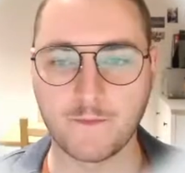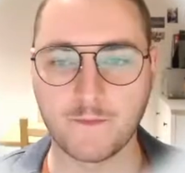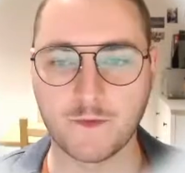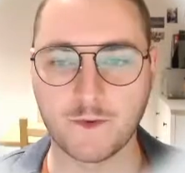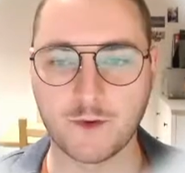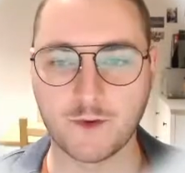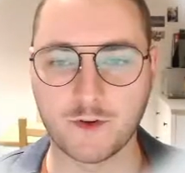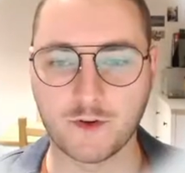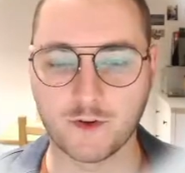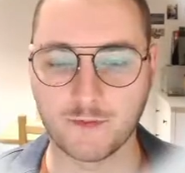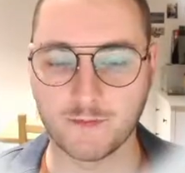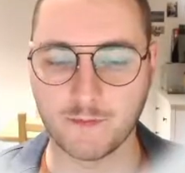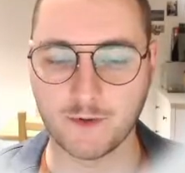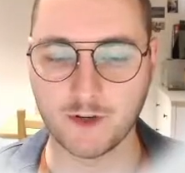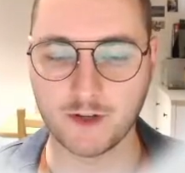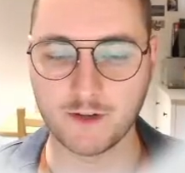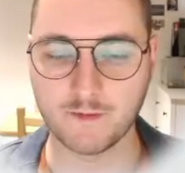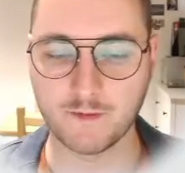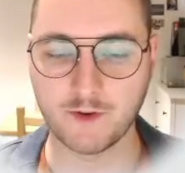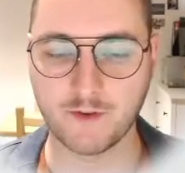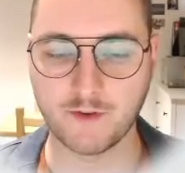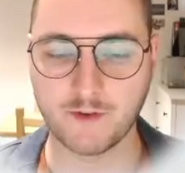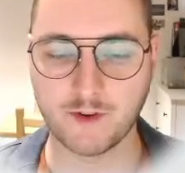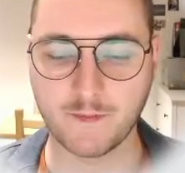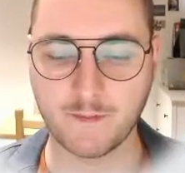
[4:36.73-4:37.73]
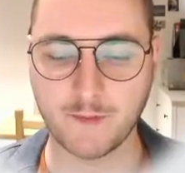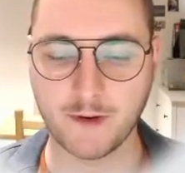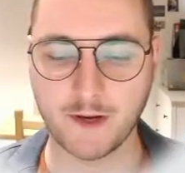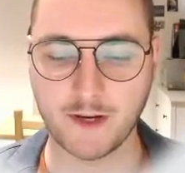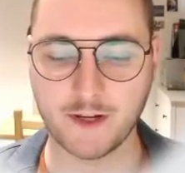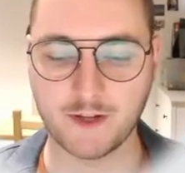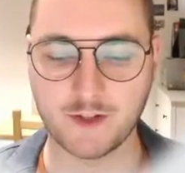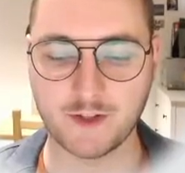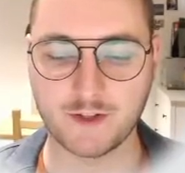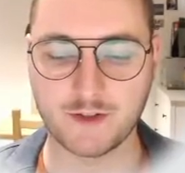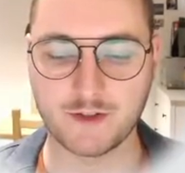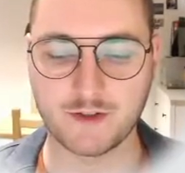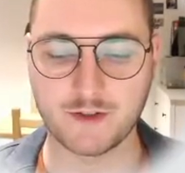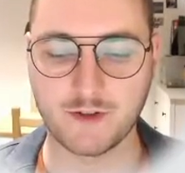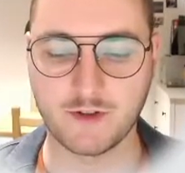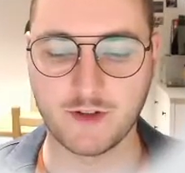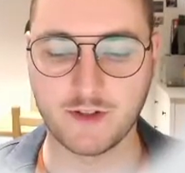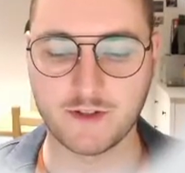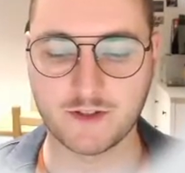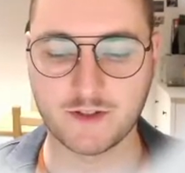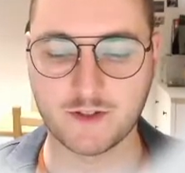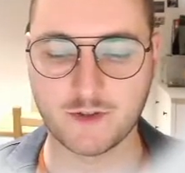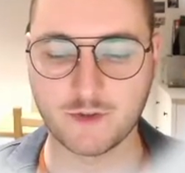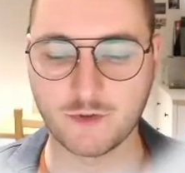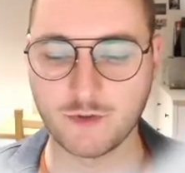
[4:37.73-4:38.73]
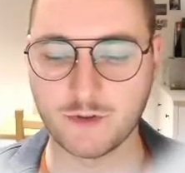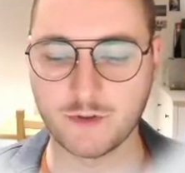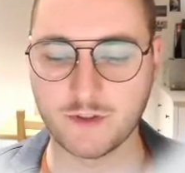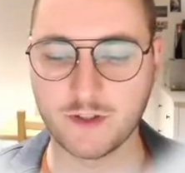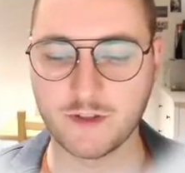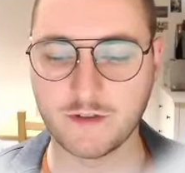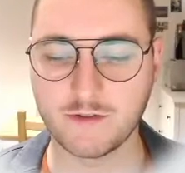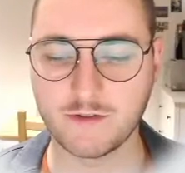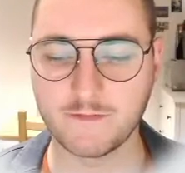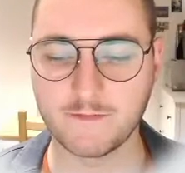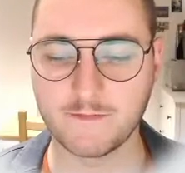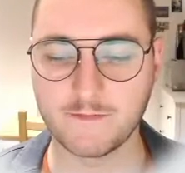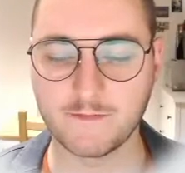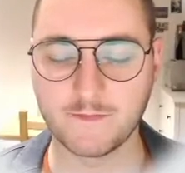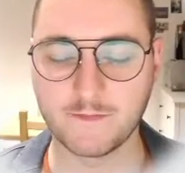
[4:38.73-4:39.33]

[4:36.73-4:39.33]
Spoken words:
On the bottom of the page, so let's scroll down,